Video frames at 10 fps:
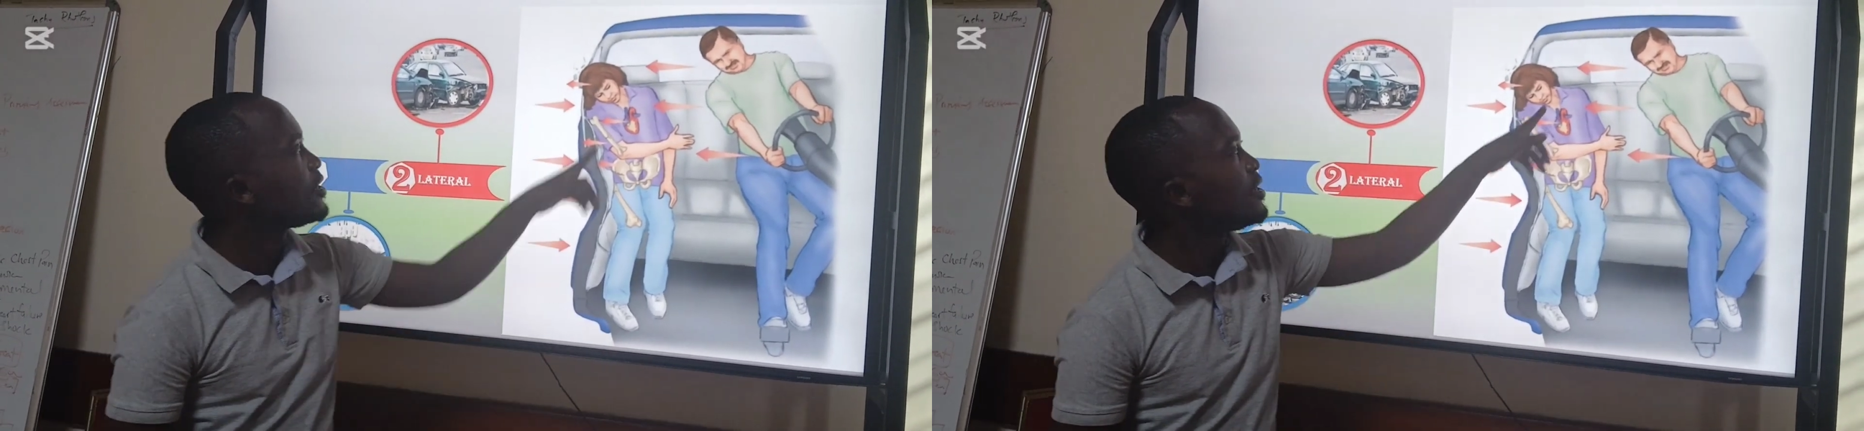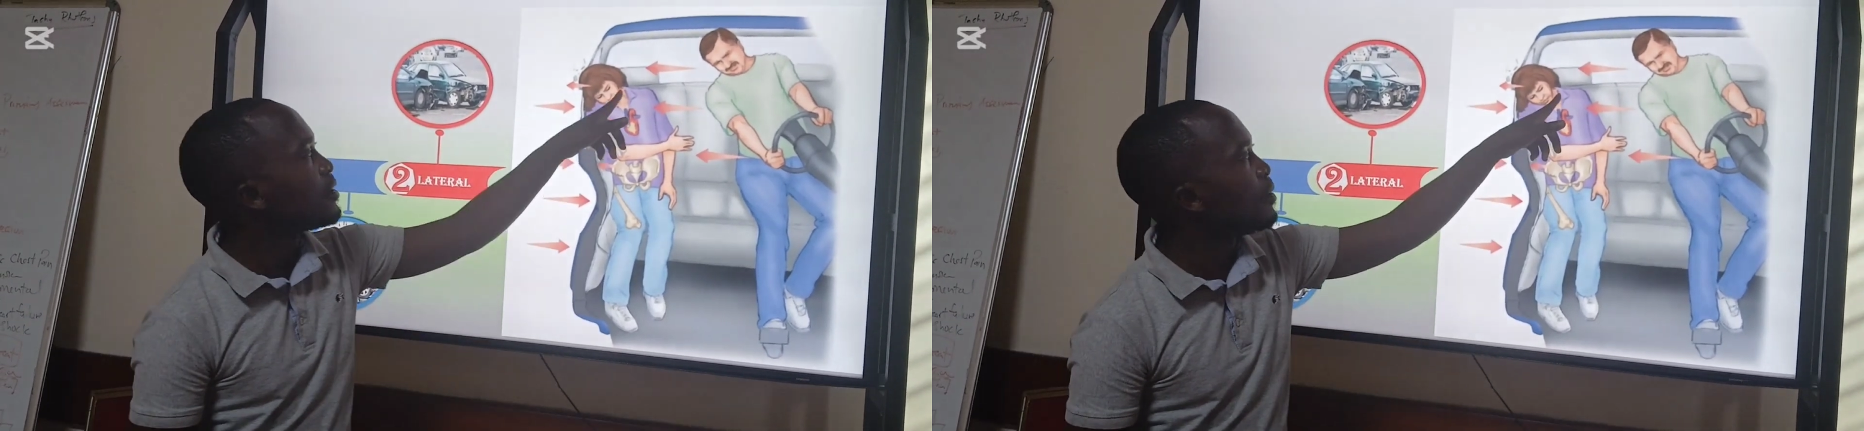
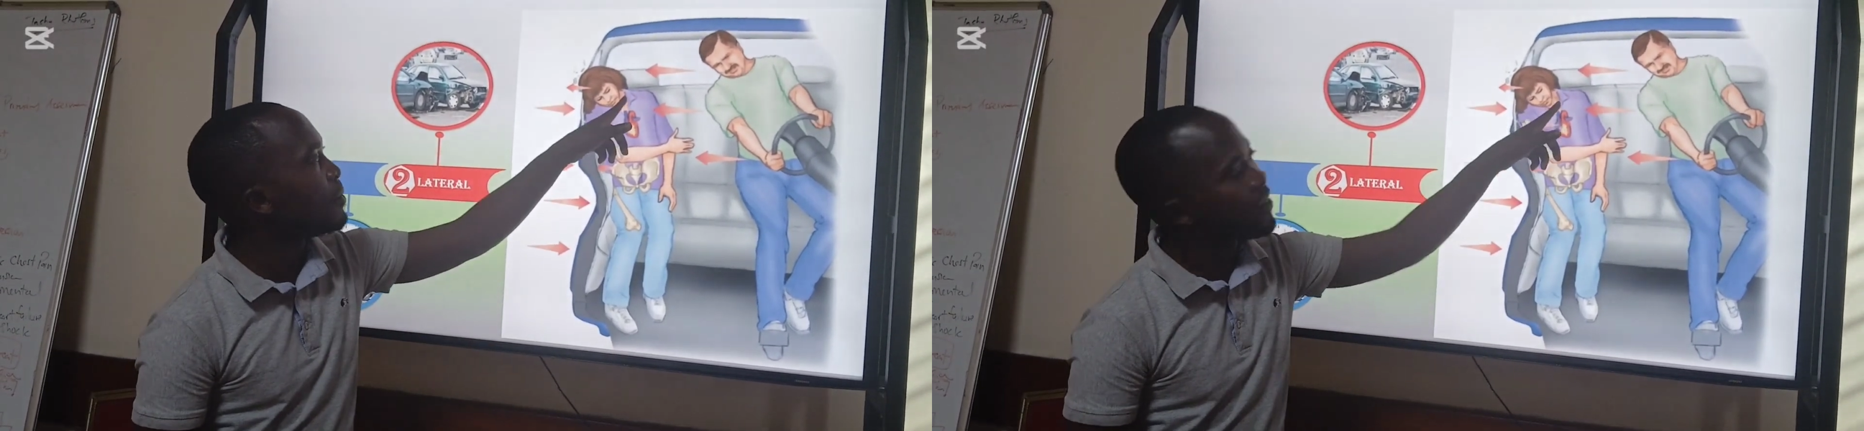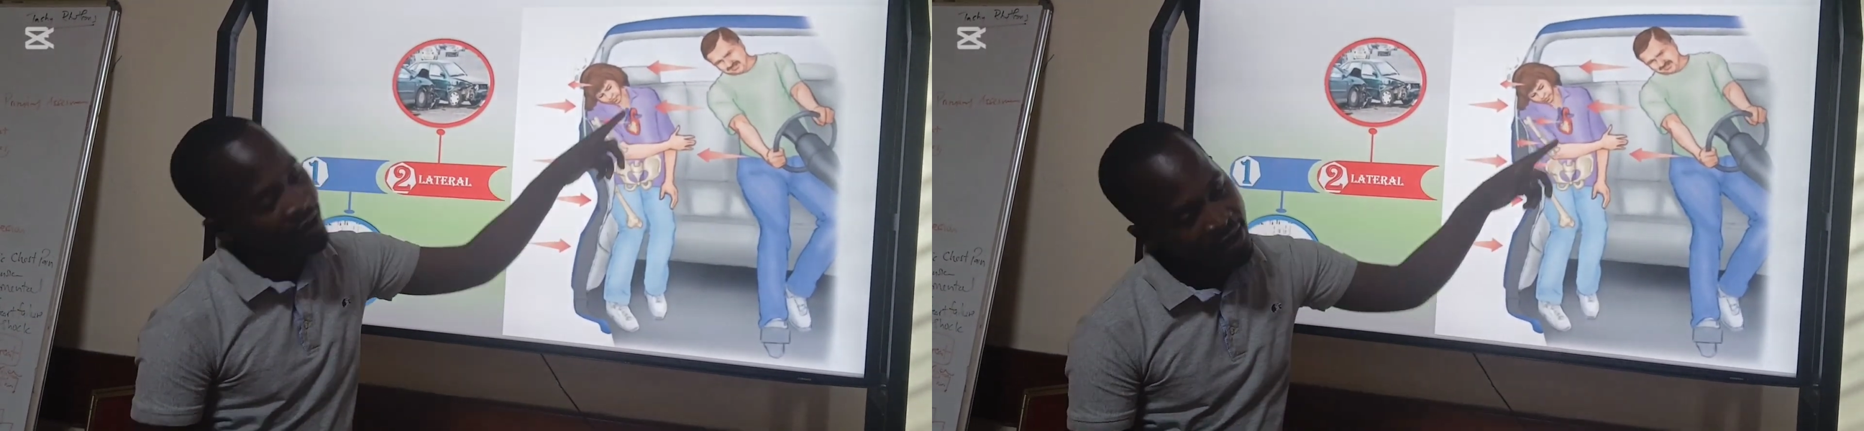Remember,
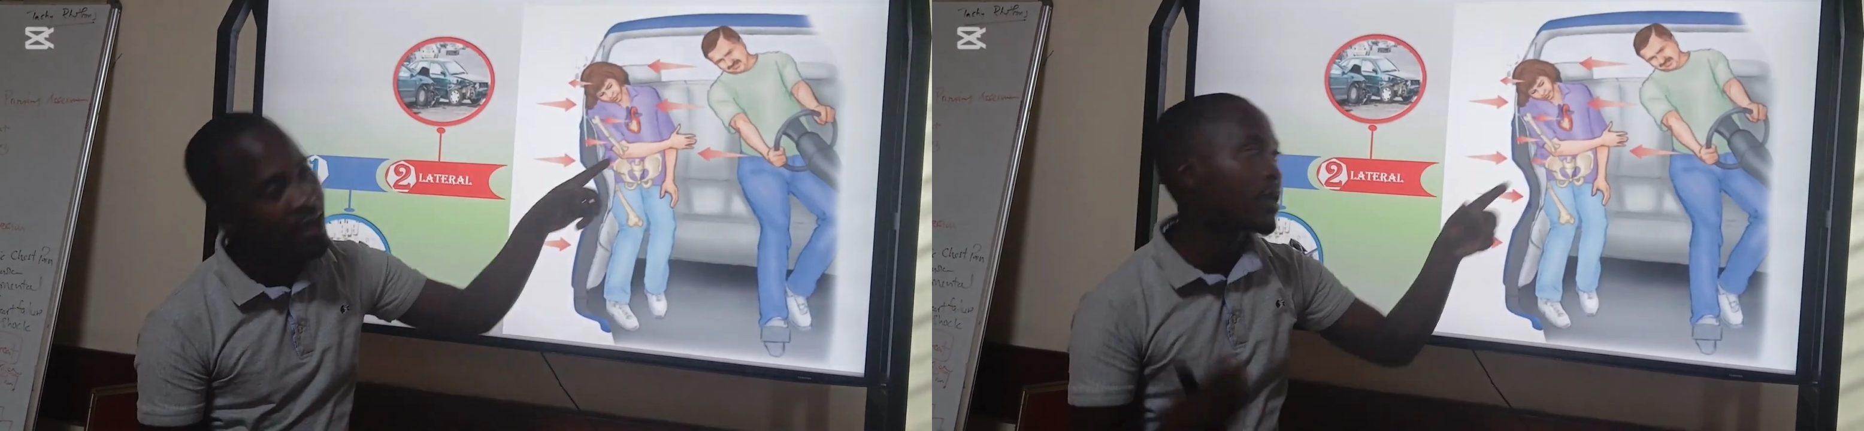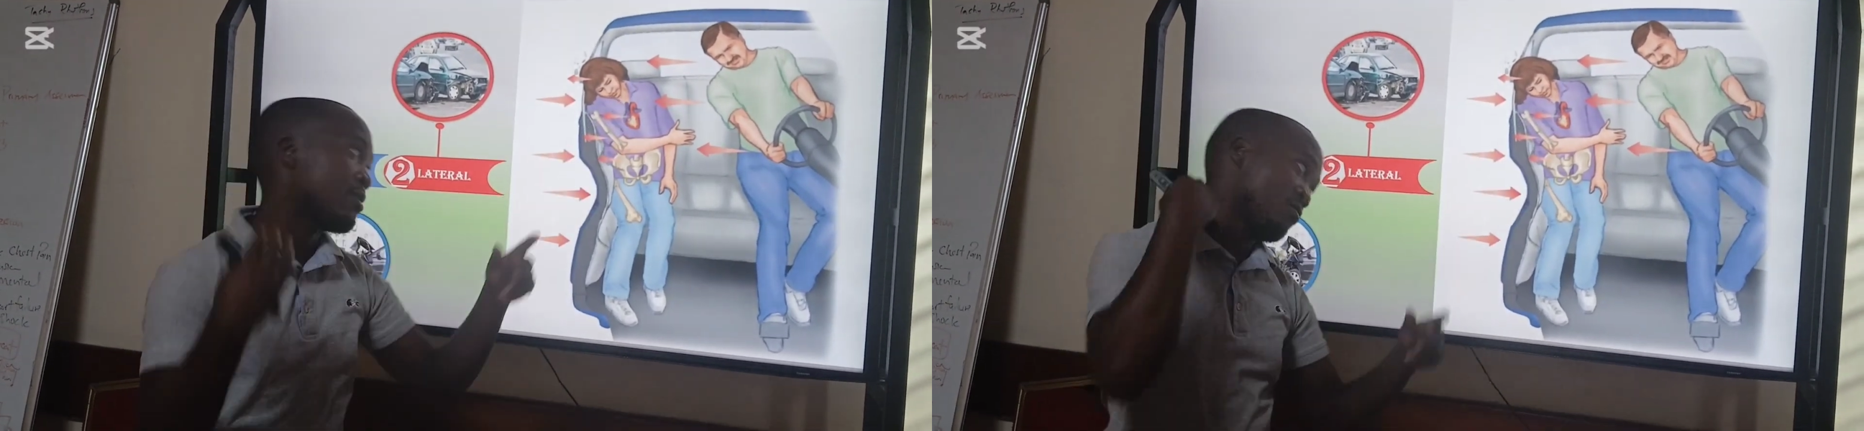the
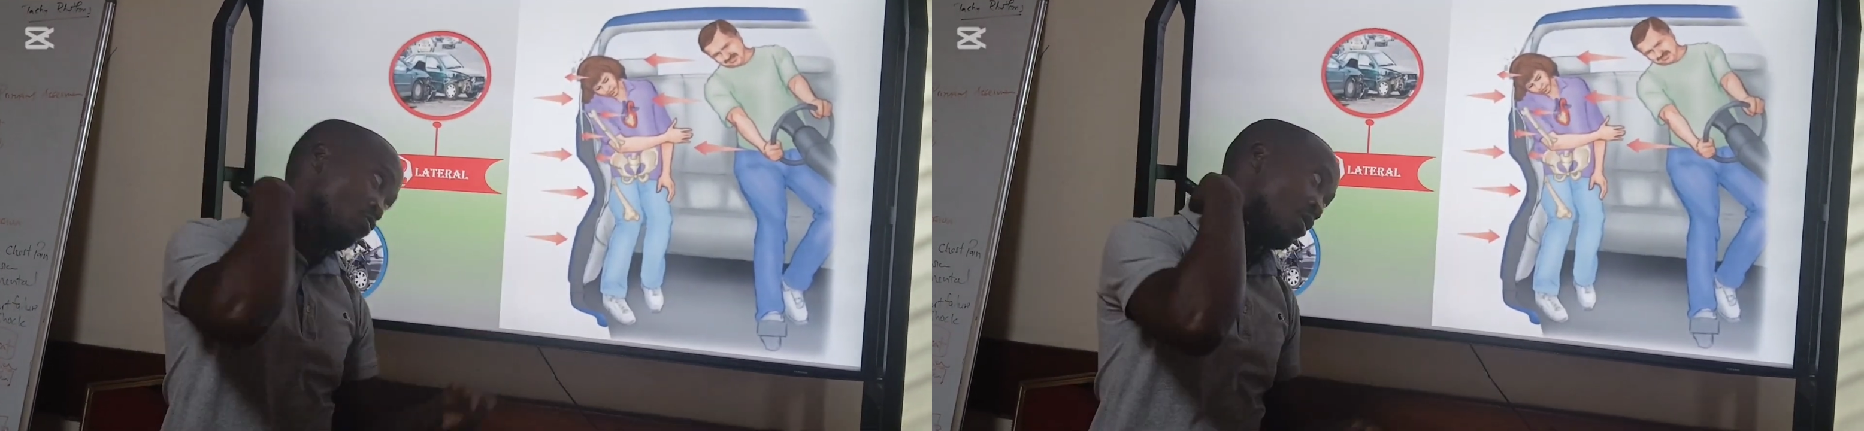neck is going